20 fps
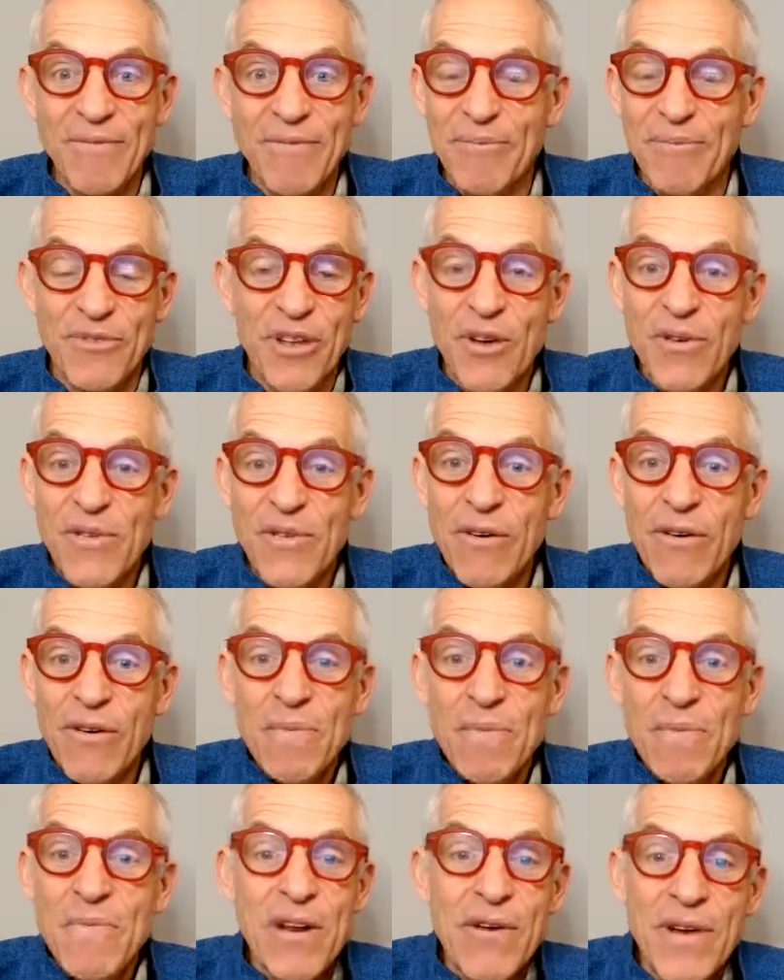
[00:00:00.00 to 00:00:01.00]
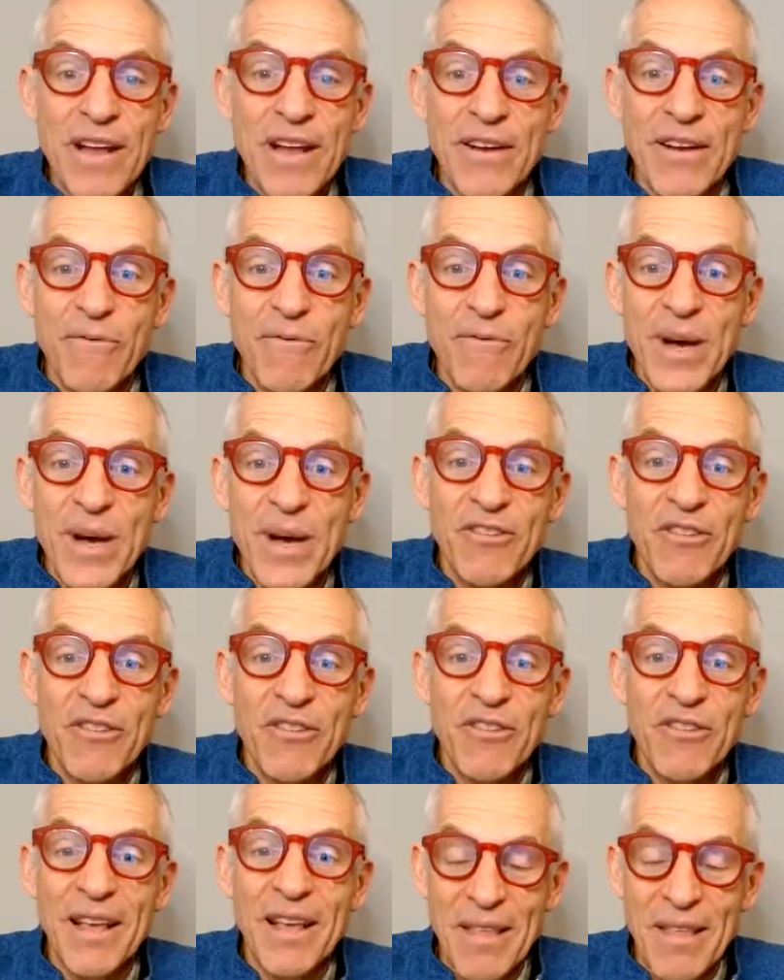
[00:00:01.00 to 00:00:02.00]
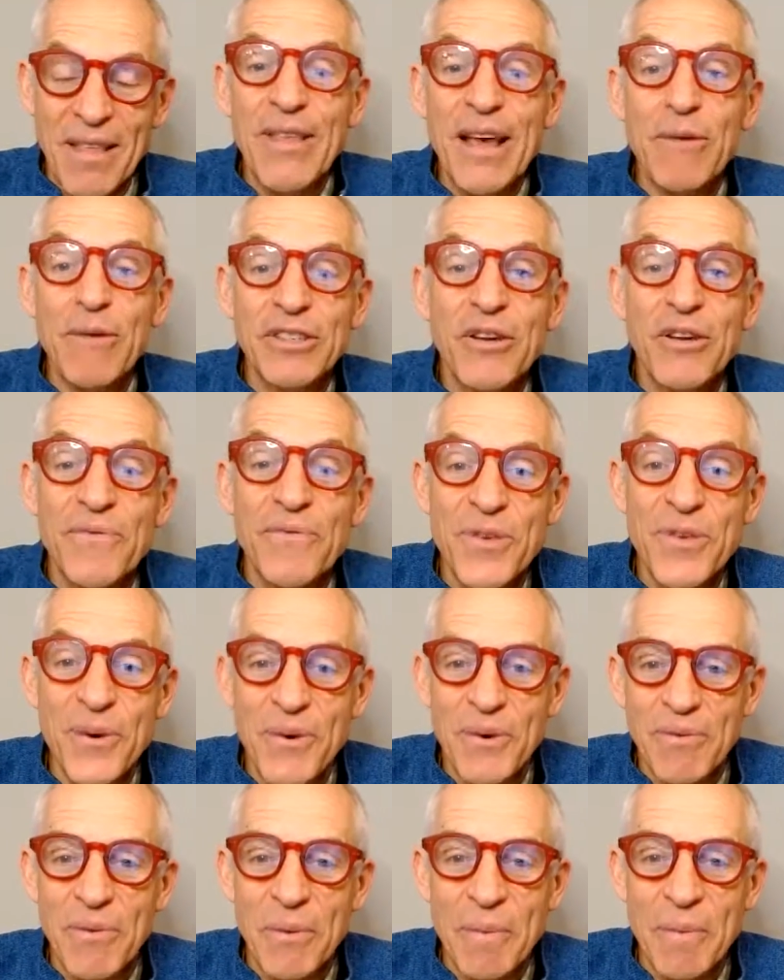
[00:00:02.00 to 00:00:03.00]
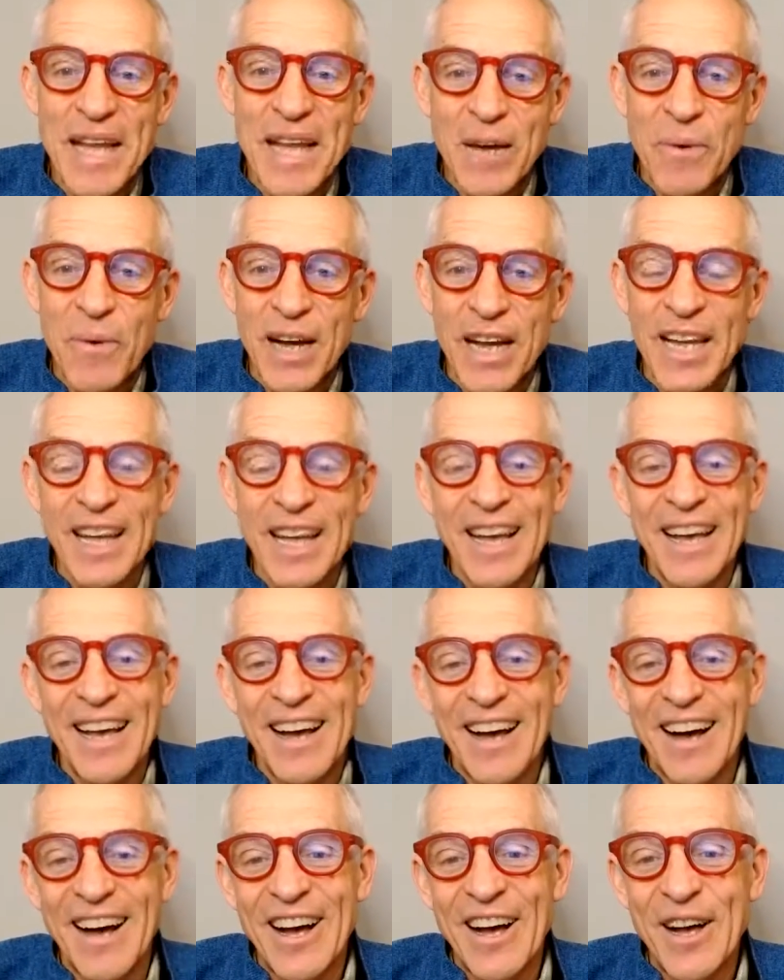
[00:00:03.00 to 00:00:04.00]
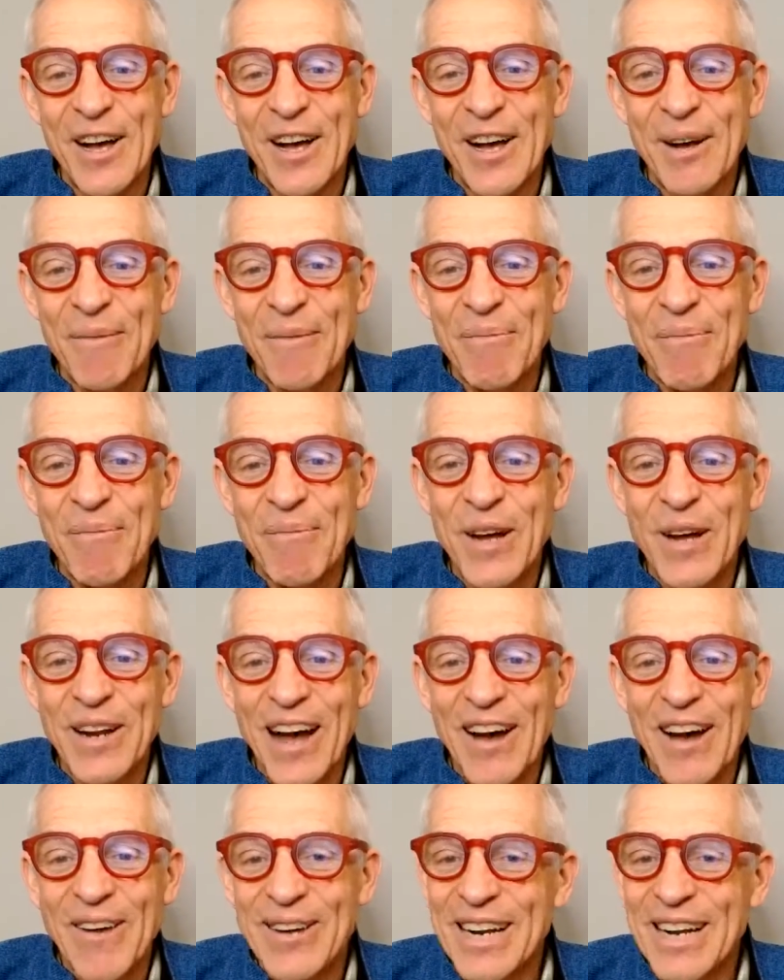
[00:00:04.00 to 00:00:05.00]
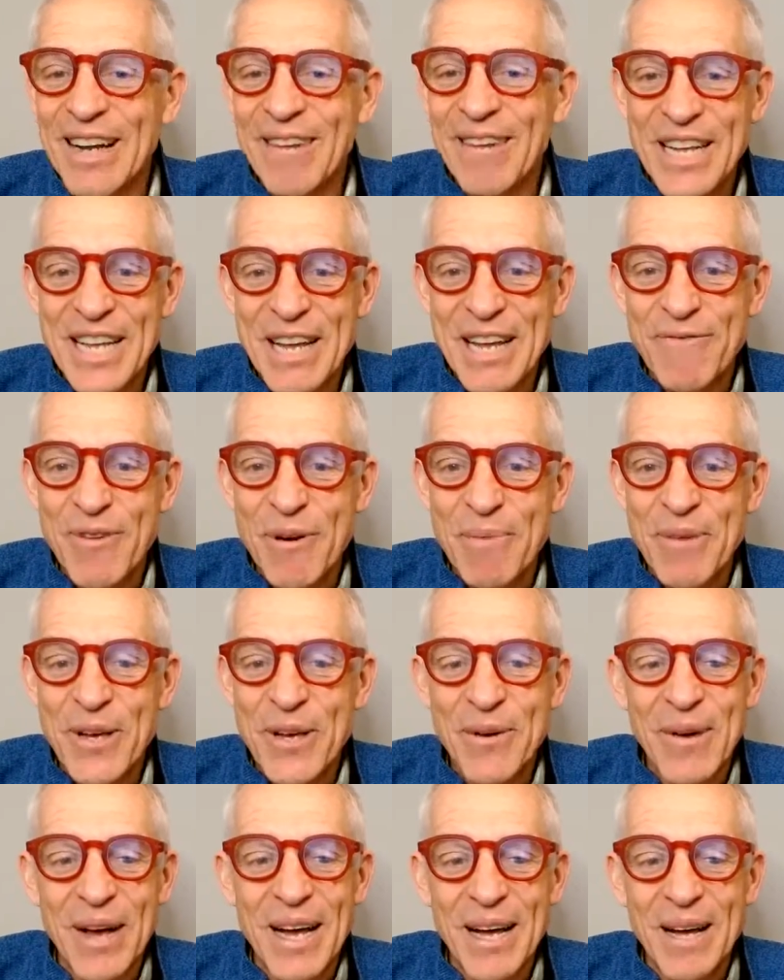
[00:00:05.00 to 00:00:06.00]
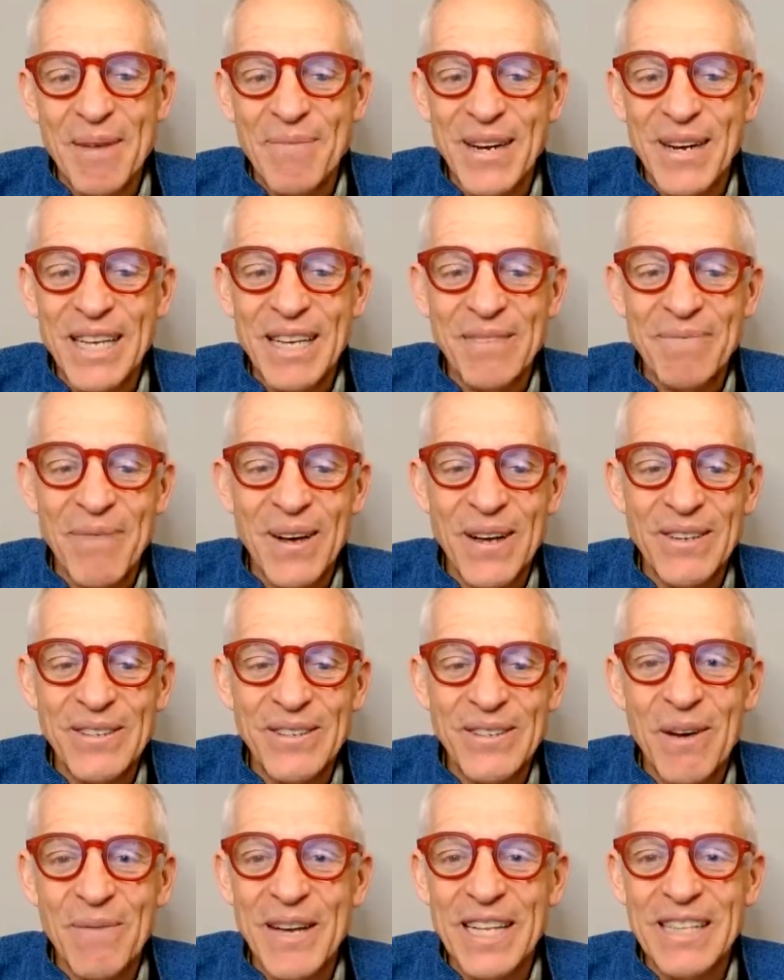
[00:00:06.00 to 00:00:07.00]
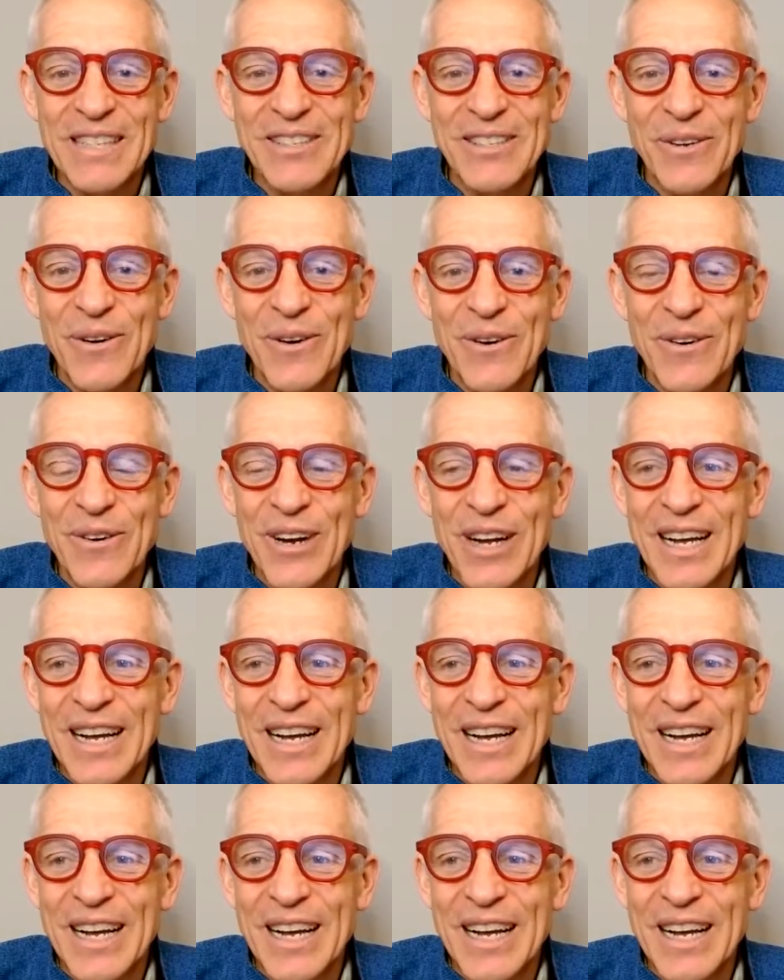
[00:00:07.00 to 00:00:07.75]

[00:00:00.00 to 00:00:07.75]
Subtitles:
so there are a myriad of ways to, that was a few of them anyway. But I would love to hear from you. Please post comments or